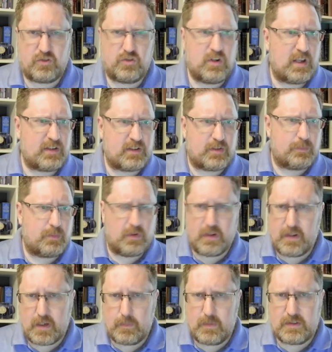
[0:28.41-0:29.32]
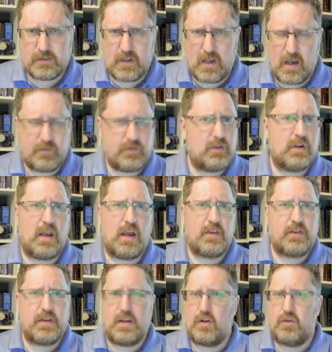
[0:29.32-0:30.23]
You got this polygamy stuff, you got
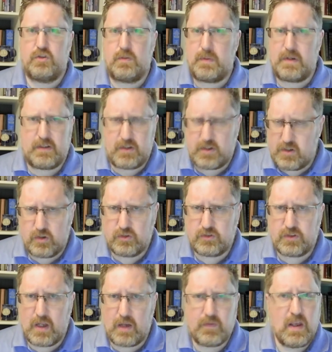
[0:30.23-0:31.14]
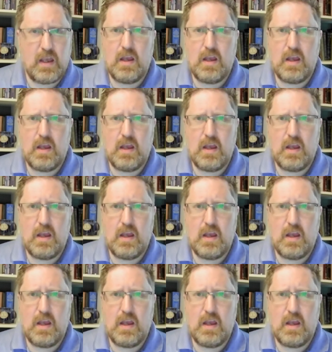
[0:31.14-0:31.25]
the LGBTQ stuff,